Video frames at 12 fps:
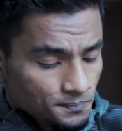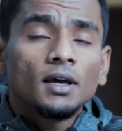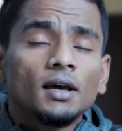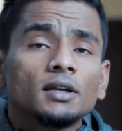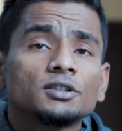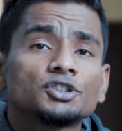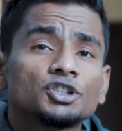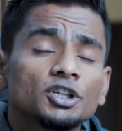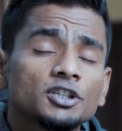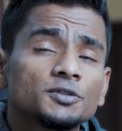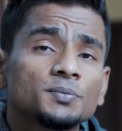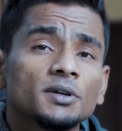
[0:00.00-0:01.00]
And
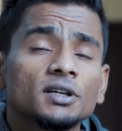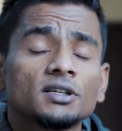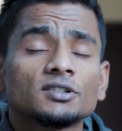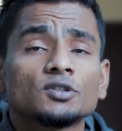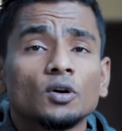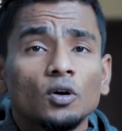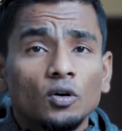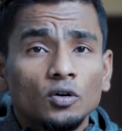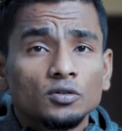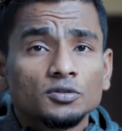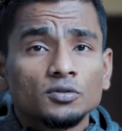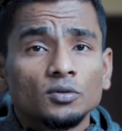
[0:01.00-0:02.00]
shutter speed is
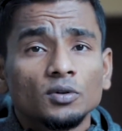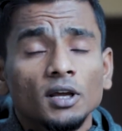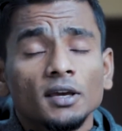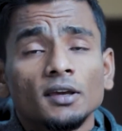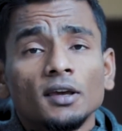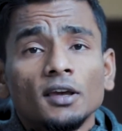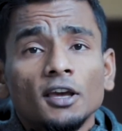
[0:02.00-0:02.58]
also like,